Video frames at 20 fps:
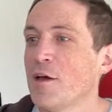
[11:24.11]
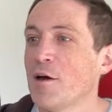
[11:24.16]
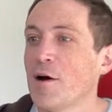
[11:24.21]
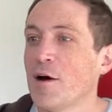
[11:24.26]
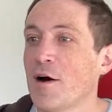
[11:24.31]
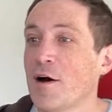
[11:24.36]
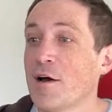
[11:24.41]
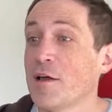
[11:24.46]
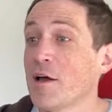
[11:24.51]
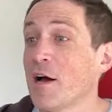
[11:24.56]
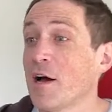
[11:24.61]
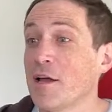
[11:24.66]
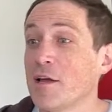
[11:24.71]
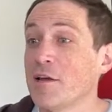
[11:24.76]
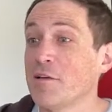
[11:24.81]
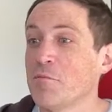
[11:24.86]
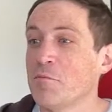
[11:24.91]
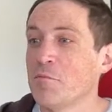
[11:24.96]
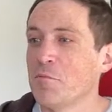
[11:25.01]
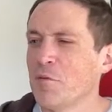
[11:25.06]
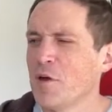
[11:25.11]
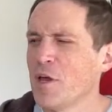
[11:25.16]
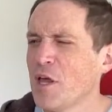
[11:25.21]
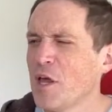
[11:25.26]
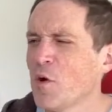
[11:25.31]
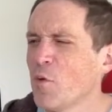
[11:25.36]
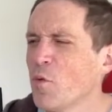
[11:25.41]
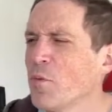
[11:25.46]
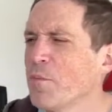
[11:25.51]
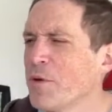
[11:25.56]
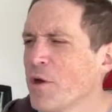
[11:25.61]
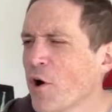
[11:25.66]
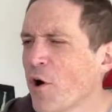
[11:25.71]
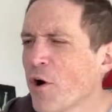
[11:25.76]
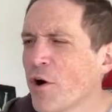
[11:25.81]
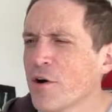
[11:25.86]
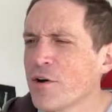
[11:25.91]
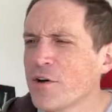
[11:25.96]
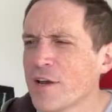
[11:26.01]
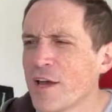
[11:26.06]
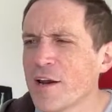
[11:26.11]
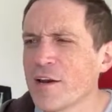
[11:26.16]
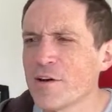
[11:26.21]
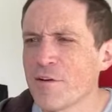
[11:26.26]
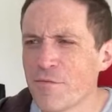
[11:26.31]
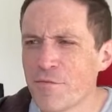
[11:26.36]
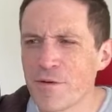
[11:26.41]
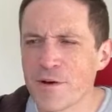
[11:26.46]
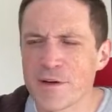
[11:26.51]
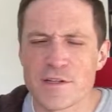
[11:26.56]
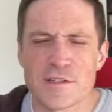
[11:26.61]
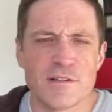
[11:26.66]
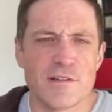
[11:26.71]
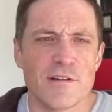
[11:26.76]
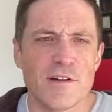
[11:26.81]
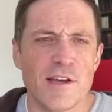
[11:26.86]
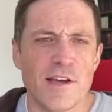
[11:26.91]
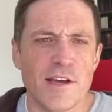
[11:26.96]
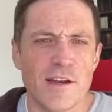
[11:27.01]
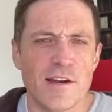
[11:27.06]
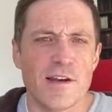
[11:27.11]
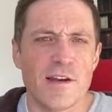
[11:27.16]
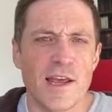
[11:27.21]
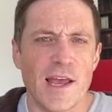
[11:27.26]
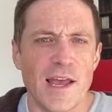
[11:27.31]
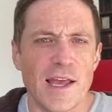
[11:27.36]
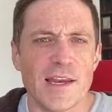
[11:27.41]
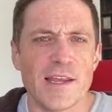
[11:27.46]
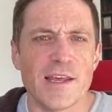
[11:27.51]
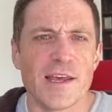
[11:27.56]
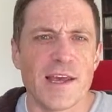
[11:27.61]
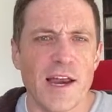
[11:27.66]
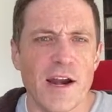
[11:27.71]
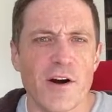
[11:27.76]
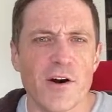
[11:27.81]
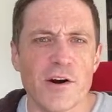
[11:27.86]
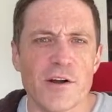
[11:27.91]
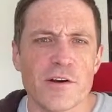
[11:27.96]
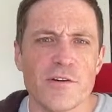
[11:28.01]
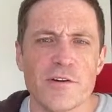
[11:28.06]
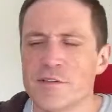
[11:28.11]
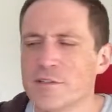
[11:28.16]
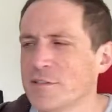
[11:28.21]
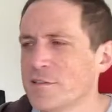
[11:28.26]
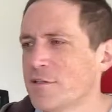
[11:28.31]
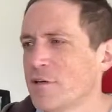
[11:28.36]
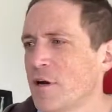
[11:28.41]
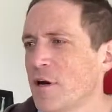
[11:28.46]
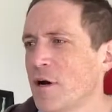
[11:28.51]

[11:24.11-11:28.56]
it would be hard to get it to fit in 80 characters.